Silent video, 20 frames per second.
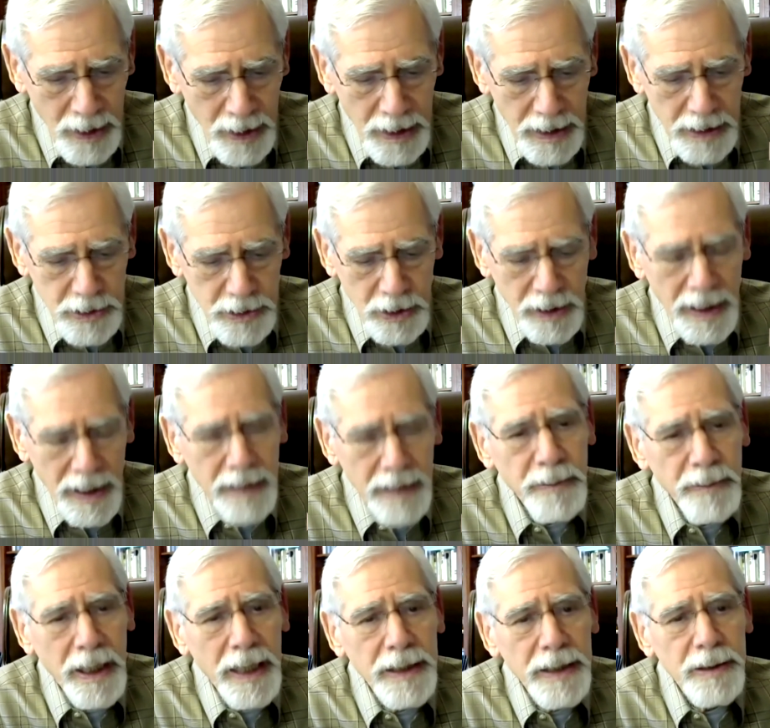It's led
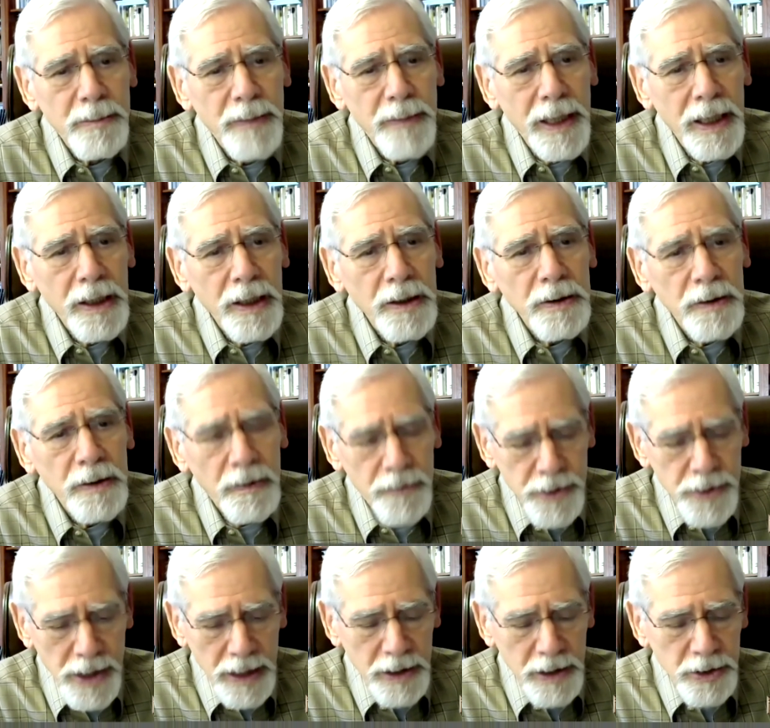by the mayor of
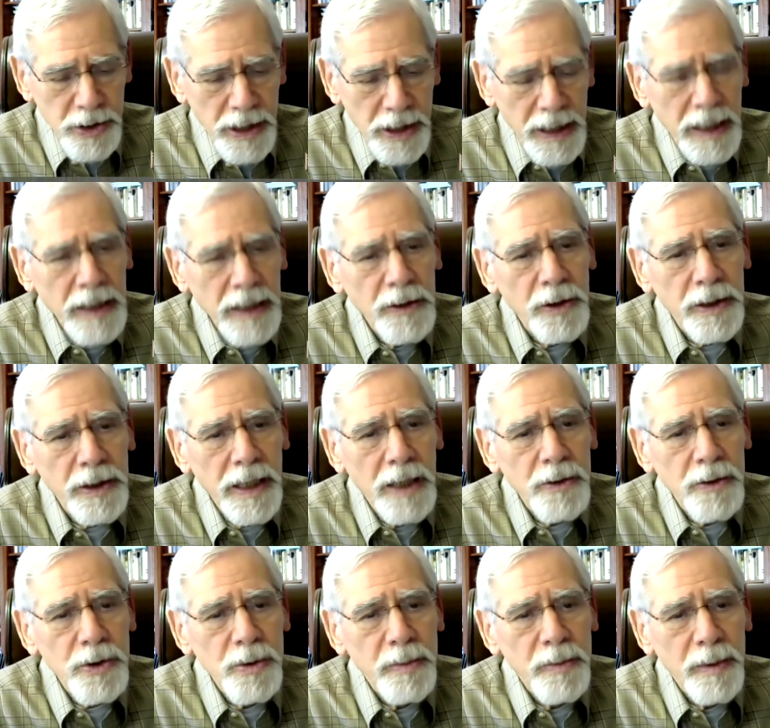San Jose or
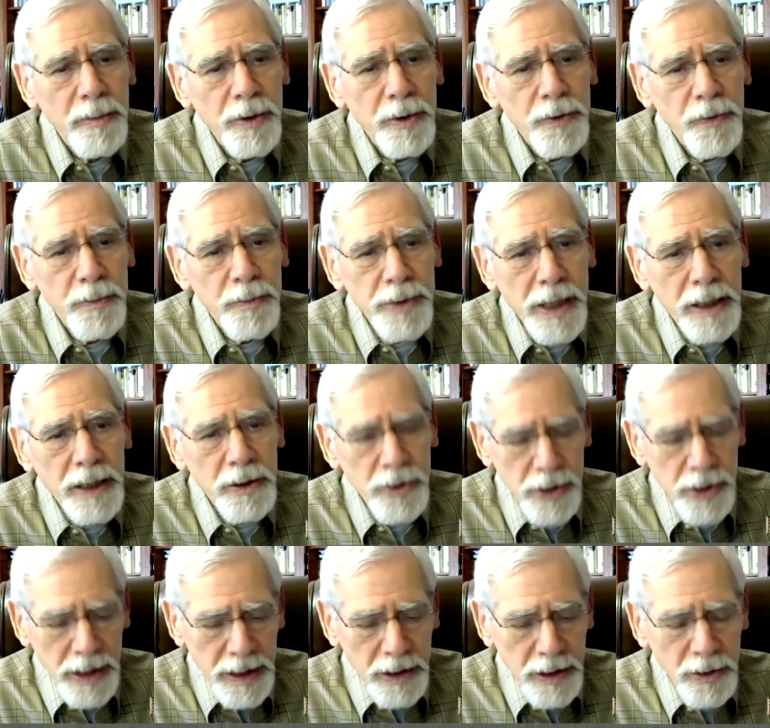council members from San
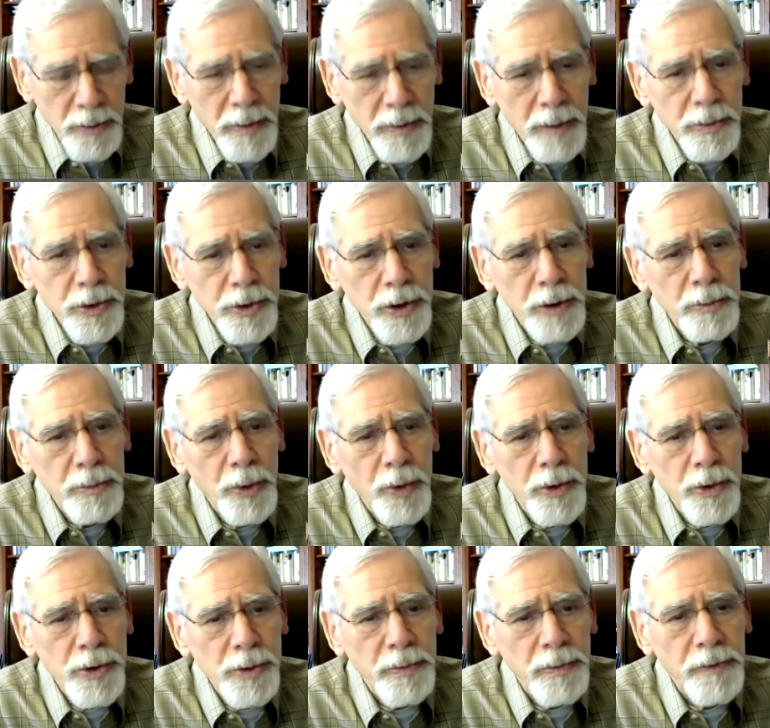Jose or members of the board
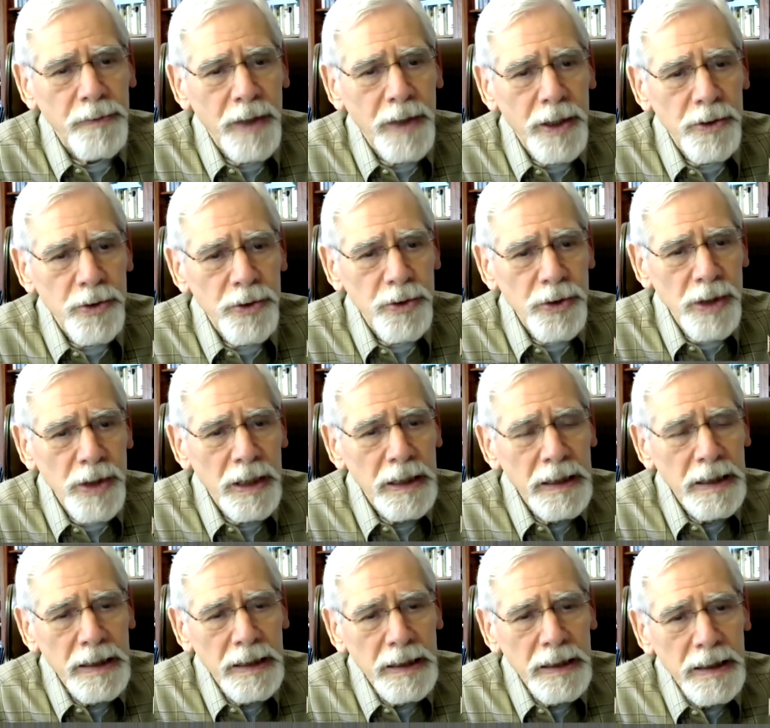of supervisors.
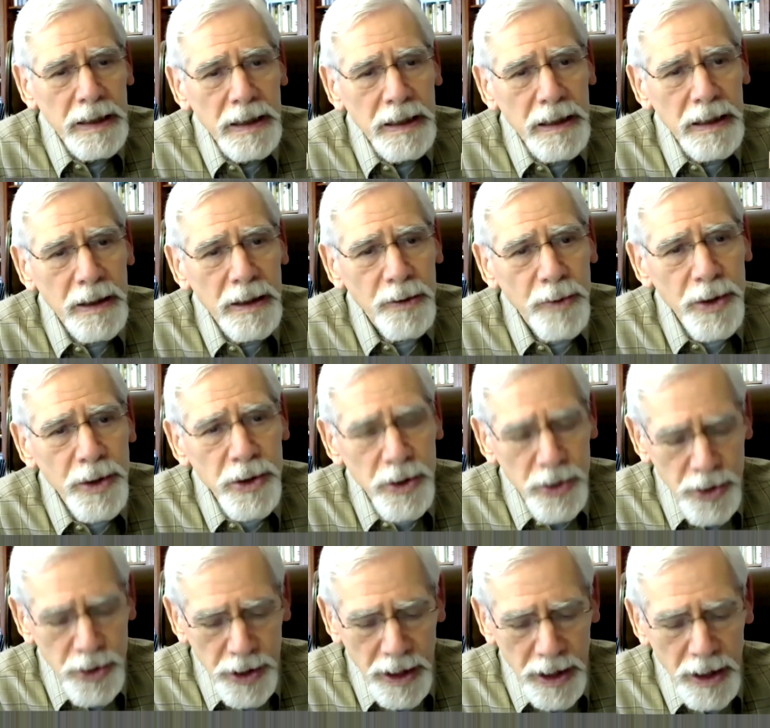Recent
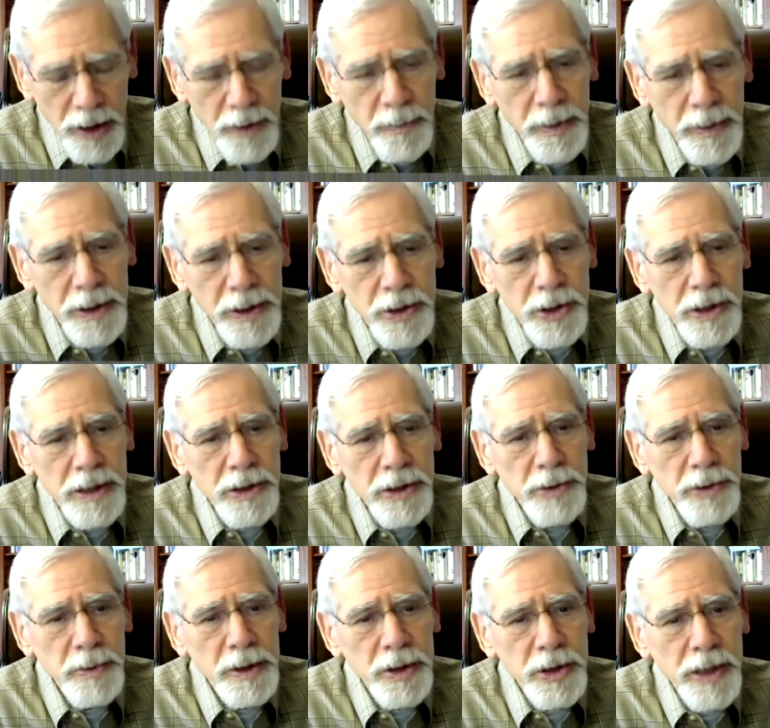chair has
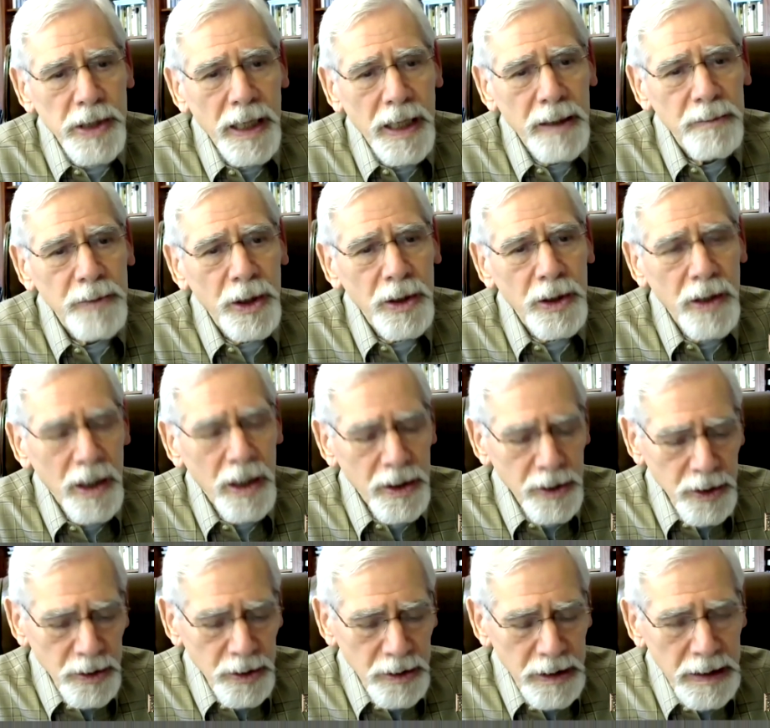been Sam
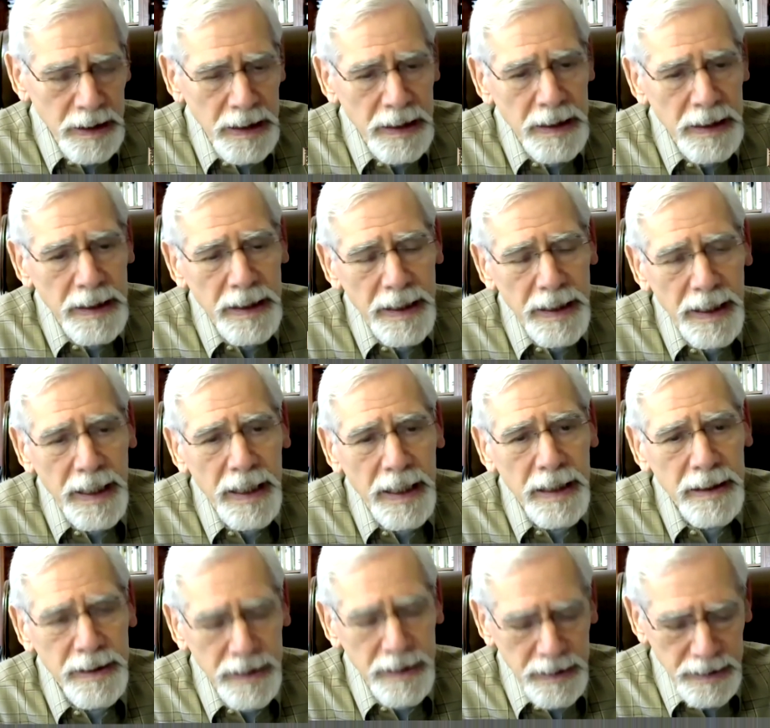Liccardo
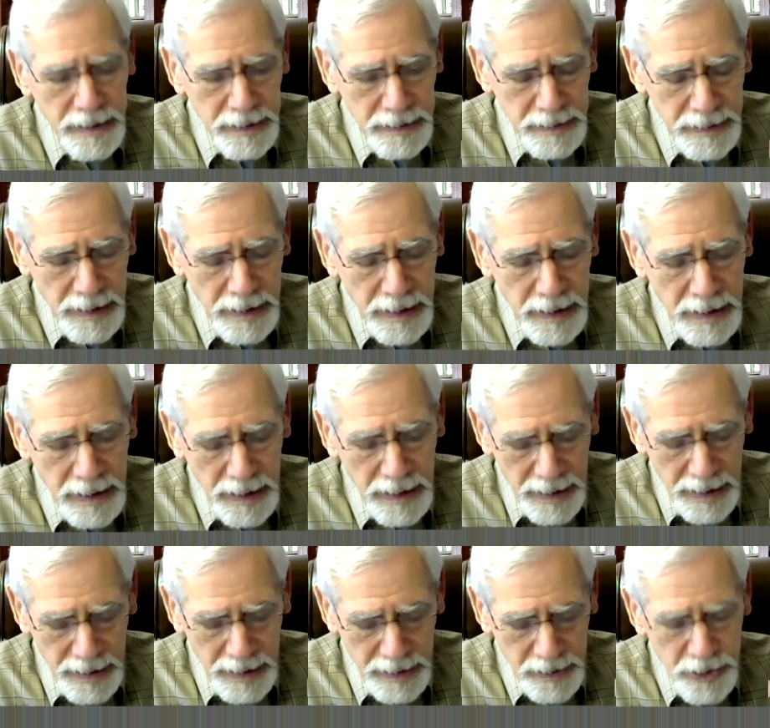
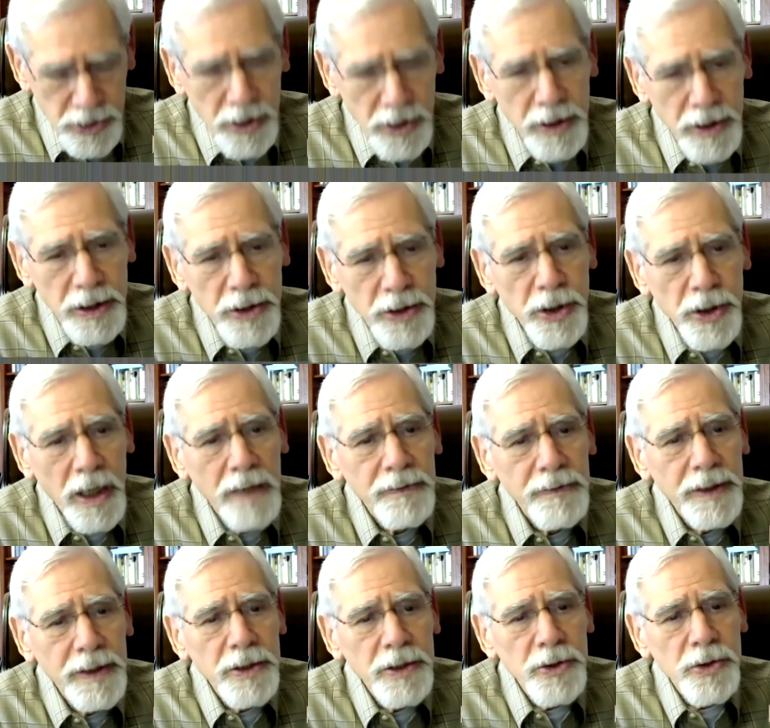and Cindy
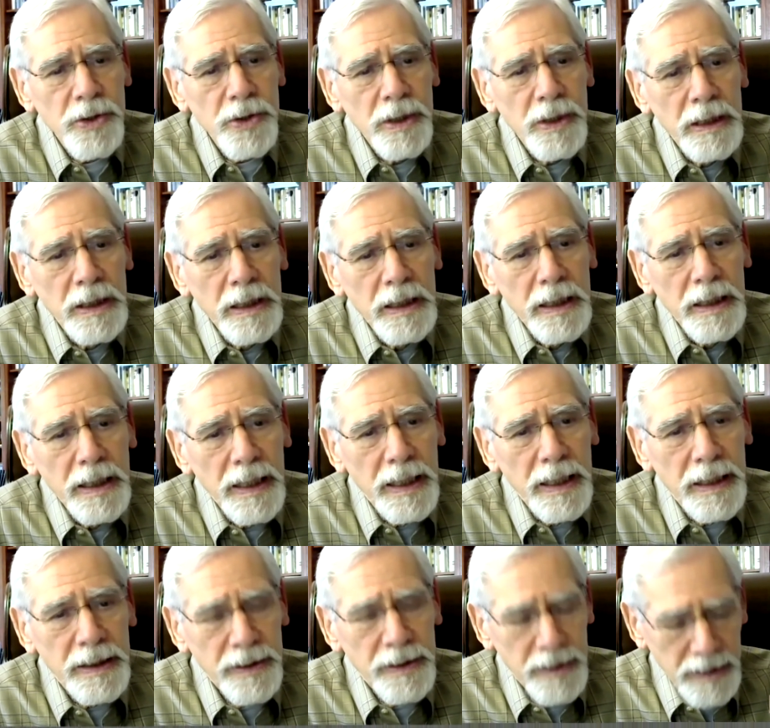Chavez,
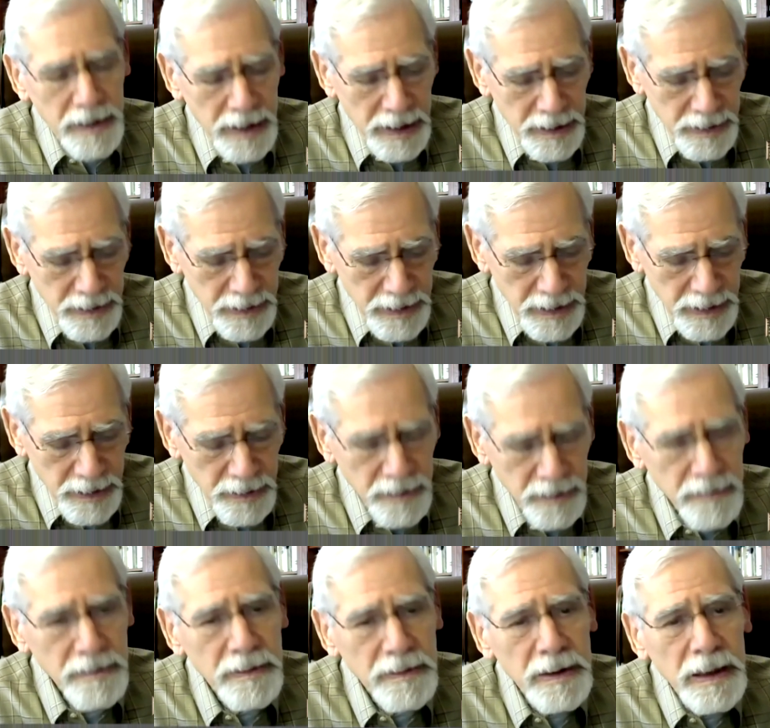and
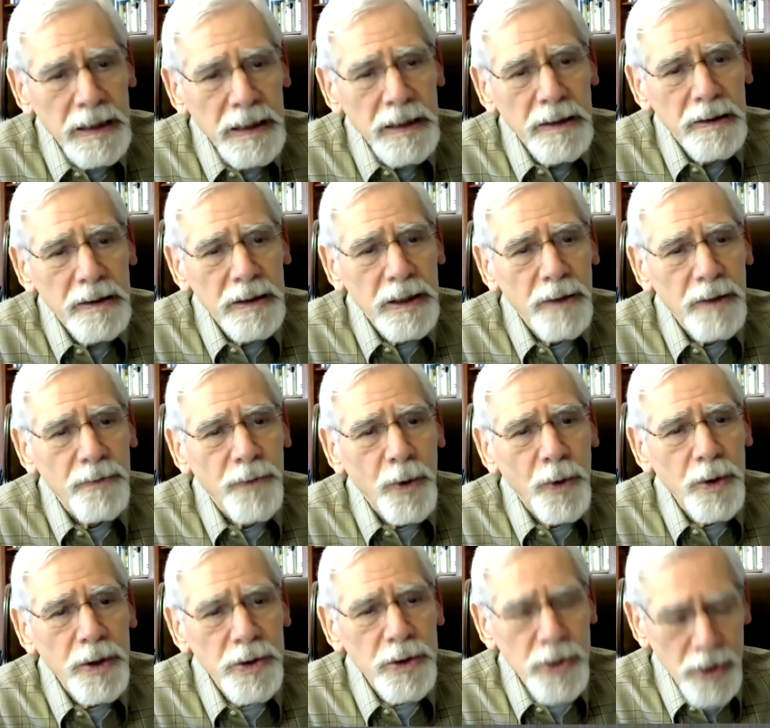they're
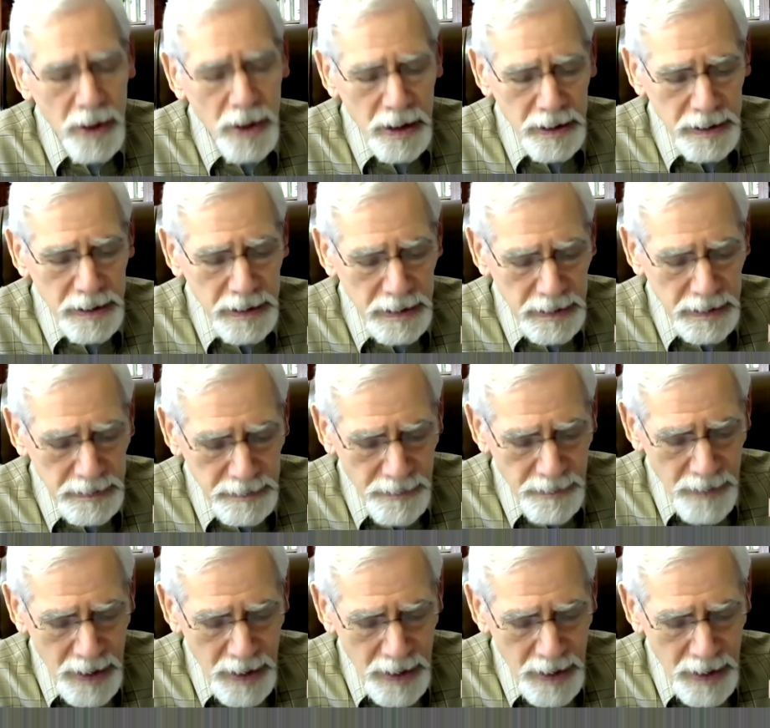focused on